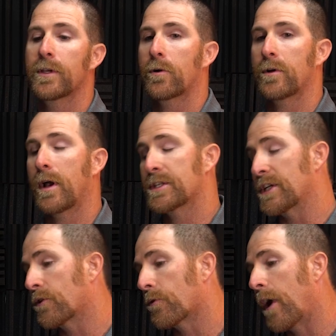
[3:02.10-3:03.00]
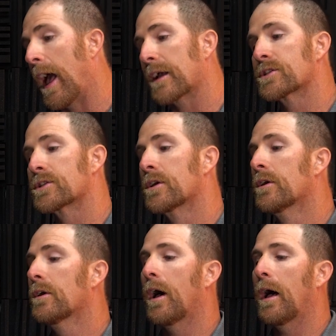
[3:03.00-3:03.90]
or I see cracks
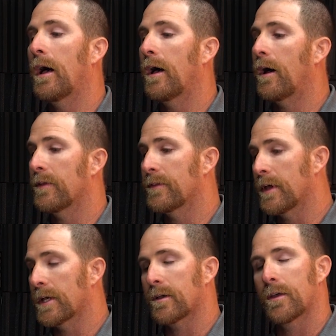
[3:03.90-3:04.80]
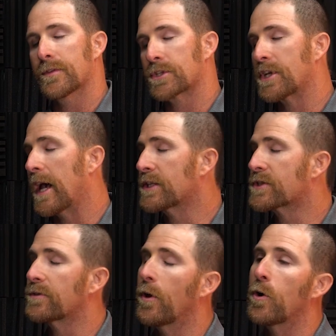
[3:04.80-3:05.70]
on the side
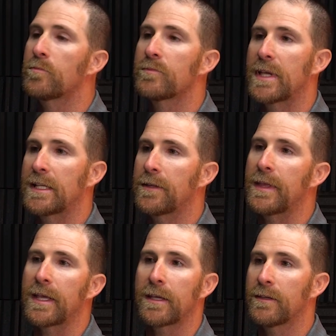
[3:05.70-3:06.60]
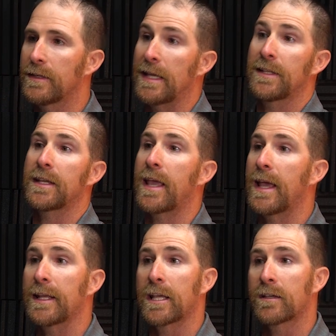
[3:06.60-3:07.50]
slope, anything
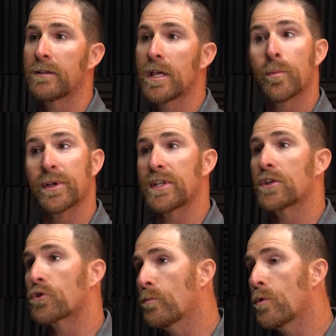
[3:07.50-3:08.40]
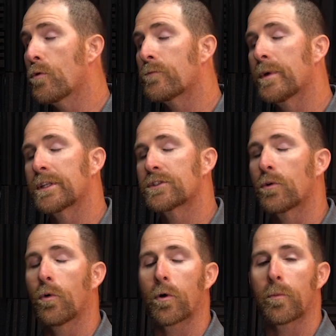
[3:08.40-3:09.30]
indicating potential movement
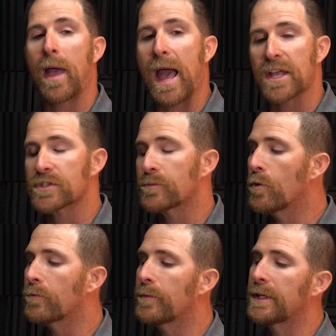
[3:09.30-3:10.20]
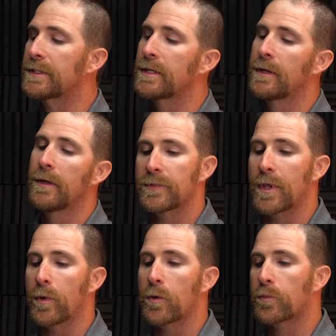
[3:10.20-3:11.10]
or past movement,
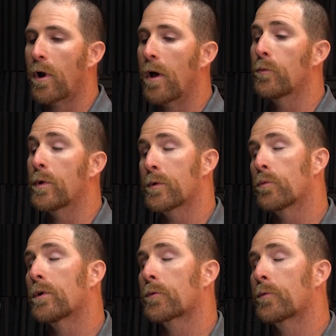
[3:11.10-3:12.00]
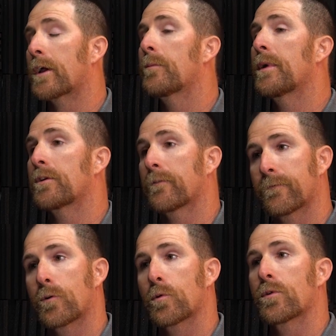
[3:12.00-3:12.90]
then we would want to recommend a
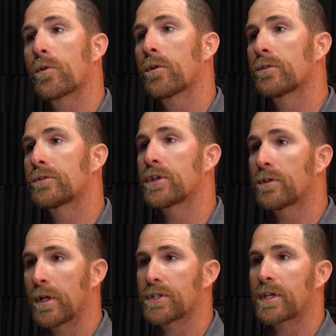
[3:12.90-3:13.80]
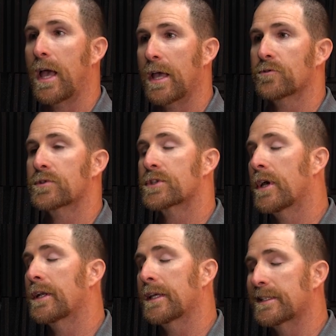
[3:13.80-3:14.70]
further geologic hazard
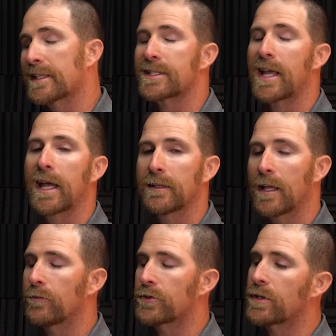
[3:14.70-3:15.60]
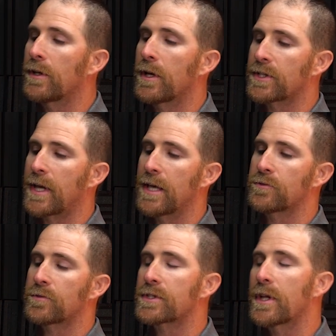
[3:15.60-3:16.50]
study, a design level geologic
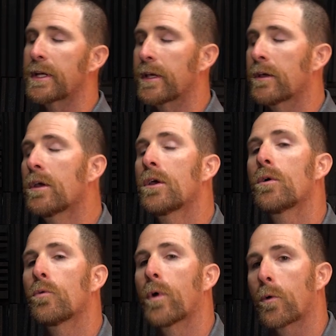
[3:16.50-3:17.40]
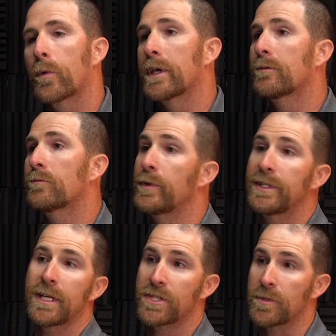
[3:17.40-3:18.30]
hazard study where we
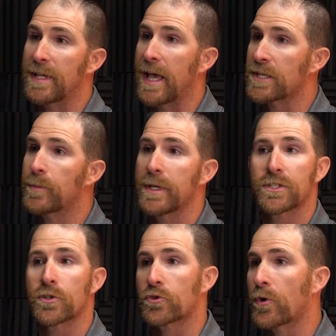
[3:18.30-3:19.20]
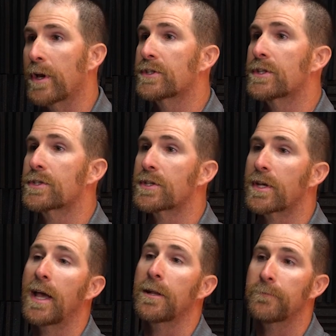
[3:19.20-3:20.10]
dig some test pits or trenches to
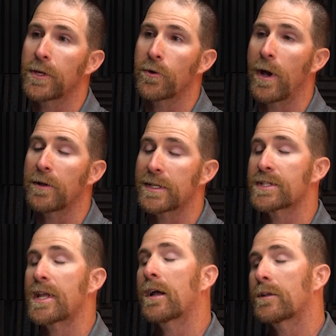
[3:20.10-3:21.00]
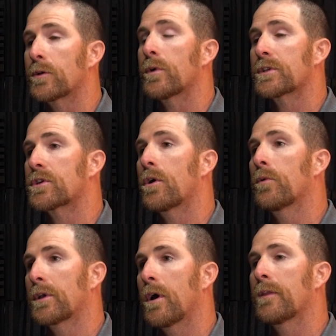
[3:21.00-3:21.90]
kind of figure out exactly what's
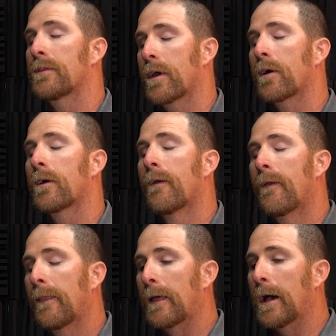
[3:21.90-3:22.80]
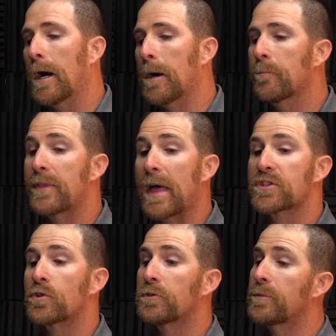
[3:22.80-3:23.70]
going on there. But
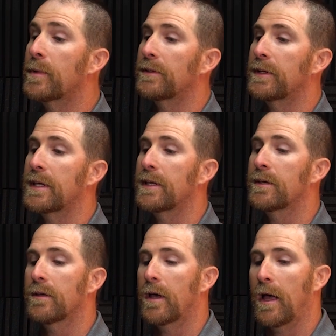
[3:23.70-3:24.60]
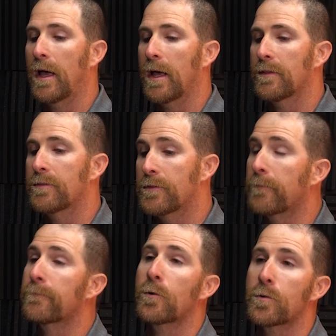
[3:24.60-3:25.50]
that's ultimately the
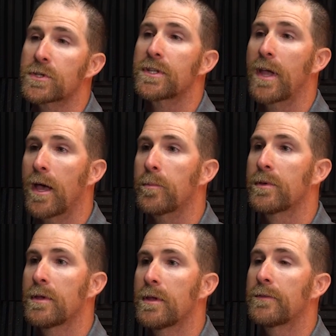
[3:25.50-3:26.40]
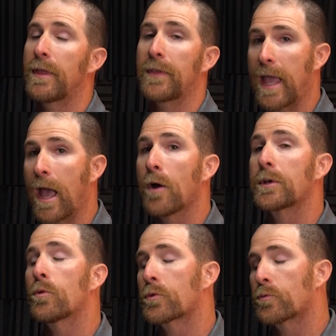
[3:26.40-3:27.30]
first step that the
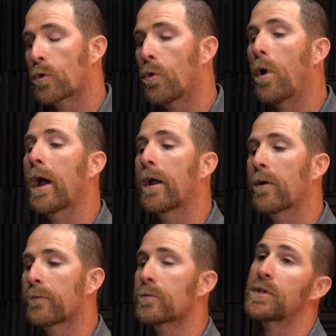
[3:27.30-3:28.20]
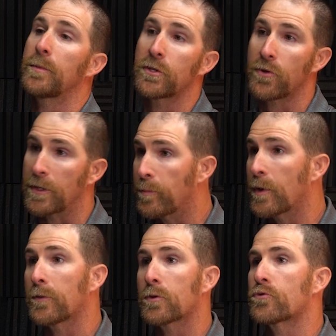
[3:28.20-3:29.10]
county would require for somebody trying to
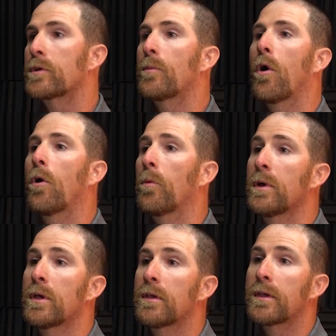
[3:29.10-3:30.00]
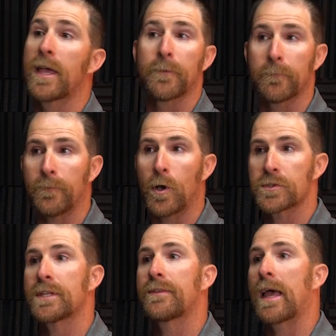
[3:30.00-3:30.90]
build their dream home if it
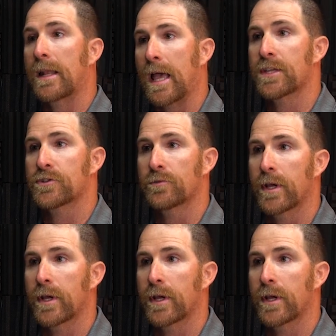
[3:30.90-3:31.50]
falls in that hazard